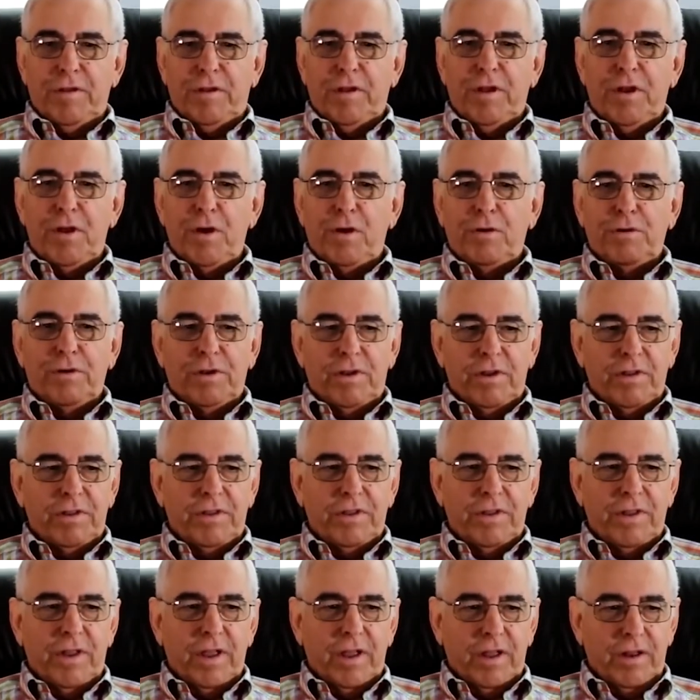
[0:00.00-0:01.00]
You know,
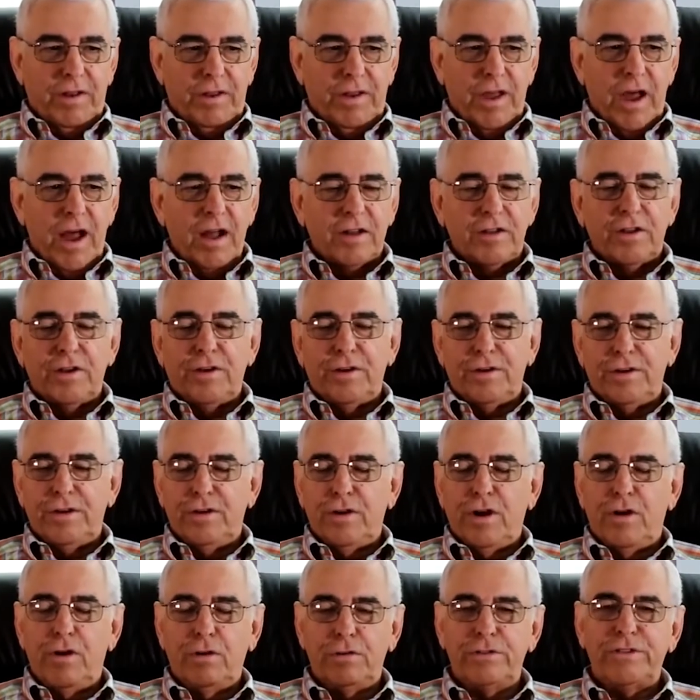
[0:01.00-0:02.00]
Dr.
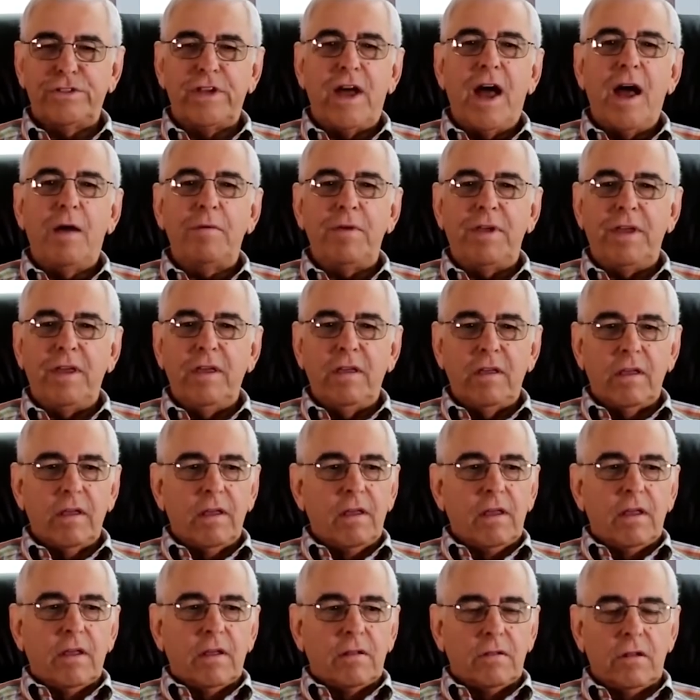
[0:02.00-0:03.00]
Hosami
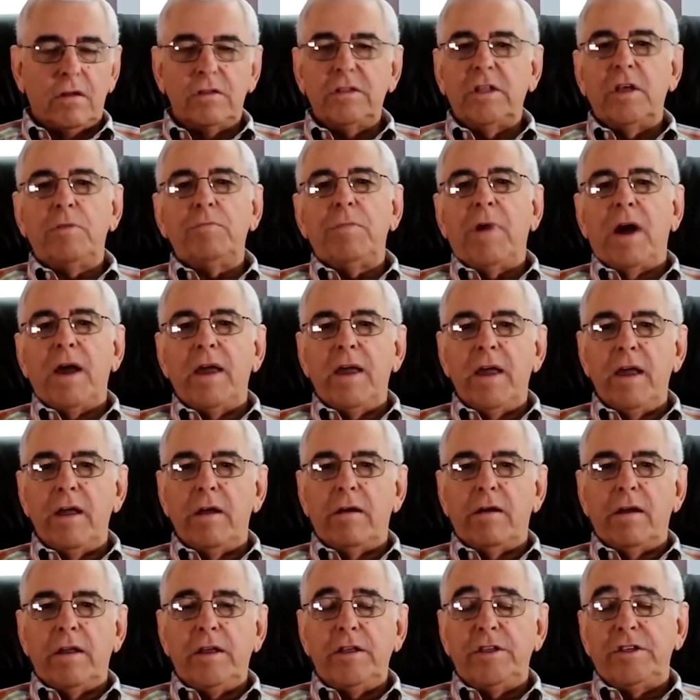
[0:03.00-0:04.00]
looked in my
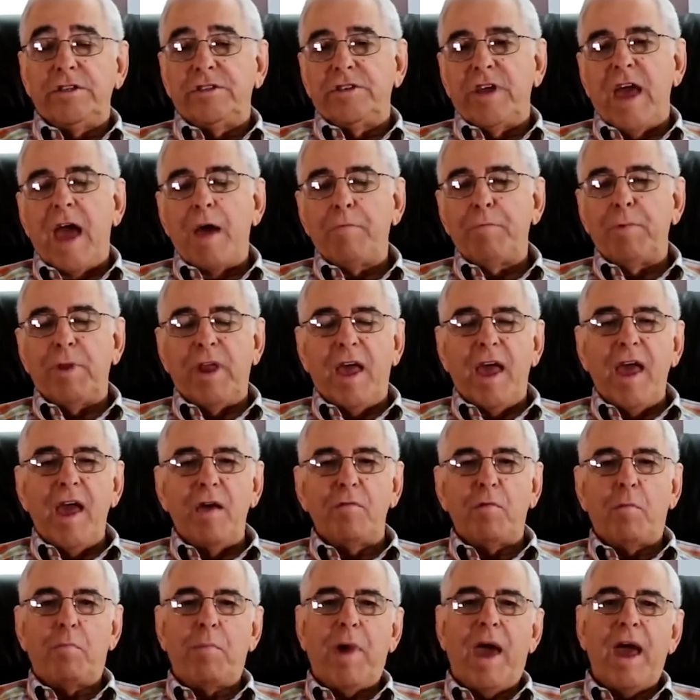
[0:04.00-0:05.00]
ear, and he just happened to
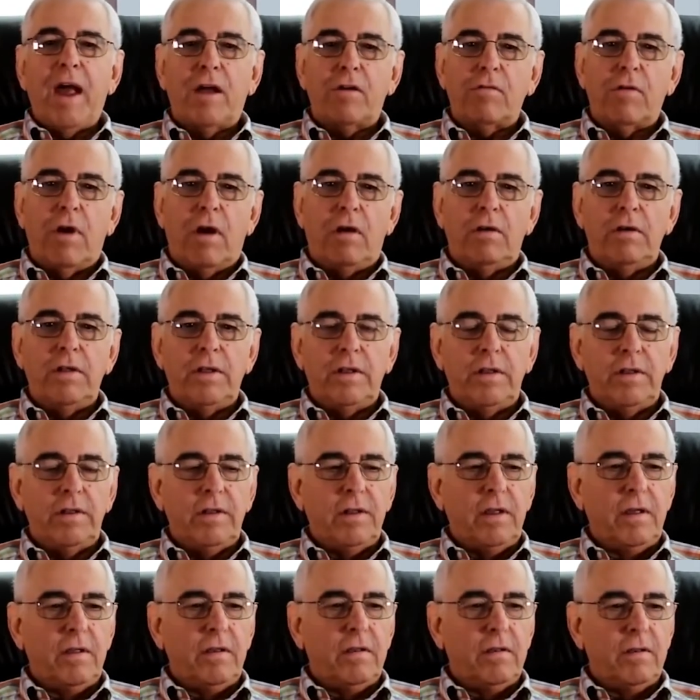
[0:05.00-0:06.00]
have a
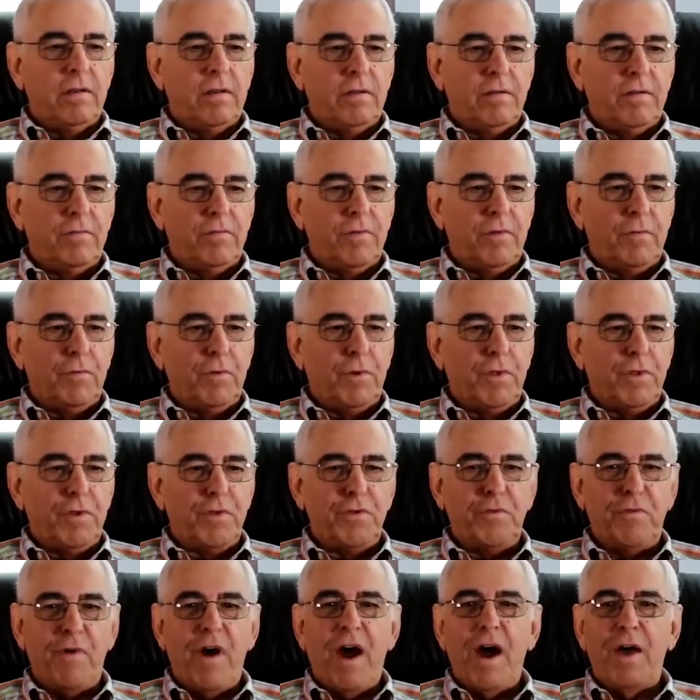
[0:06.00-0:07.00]
background in with
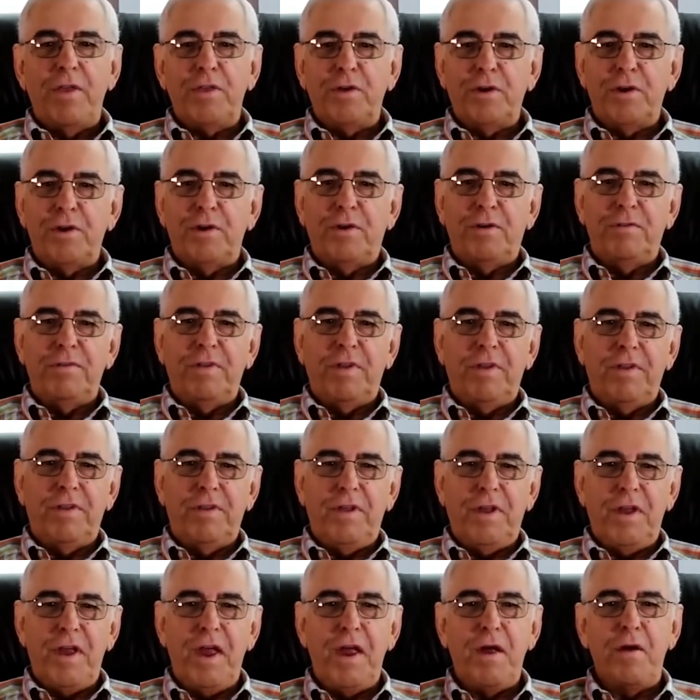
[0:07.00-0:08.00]
his father,
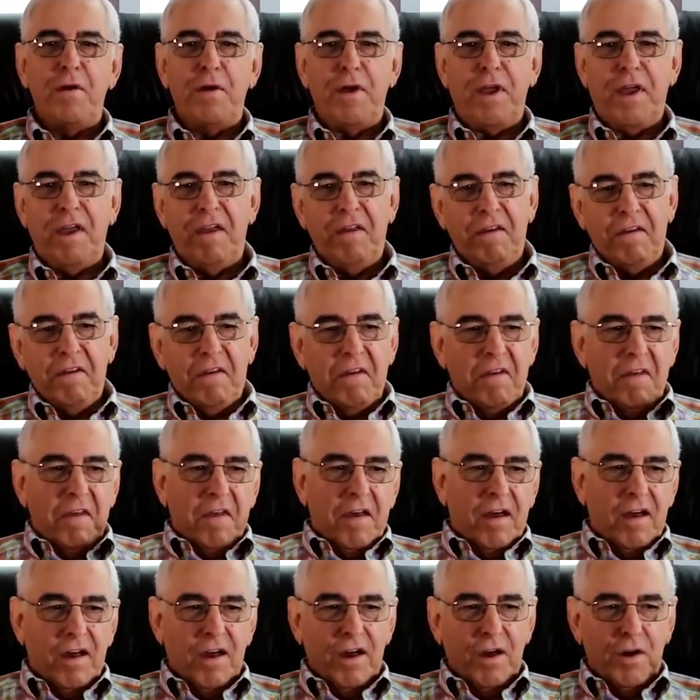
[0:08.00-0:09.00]
hearing,
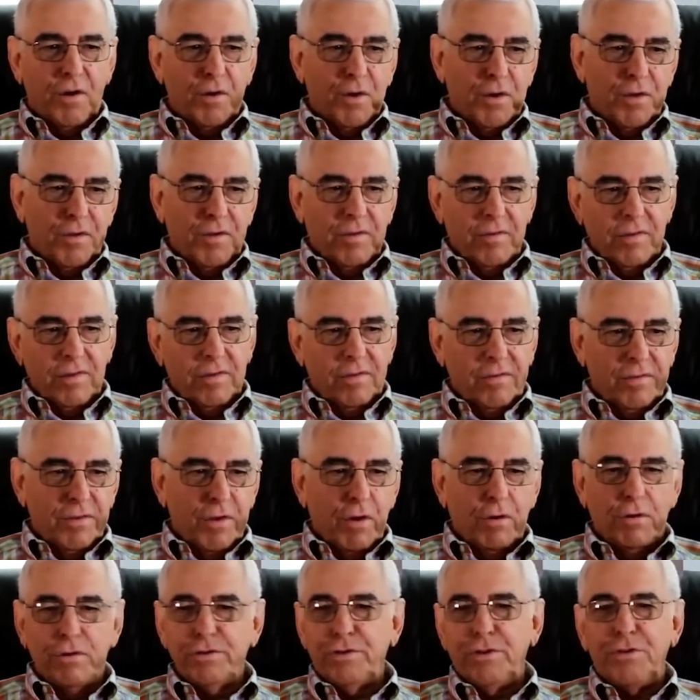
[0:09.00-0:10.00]

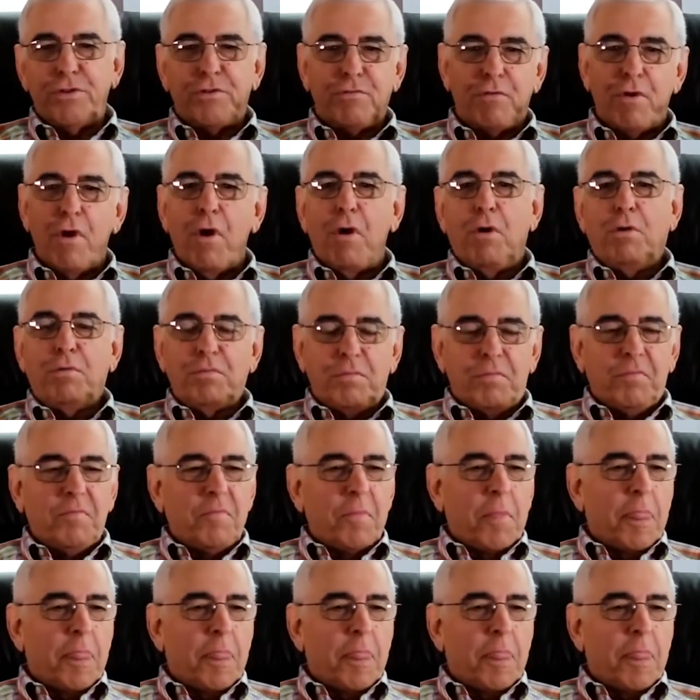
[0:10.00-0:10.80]
nose and throat.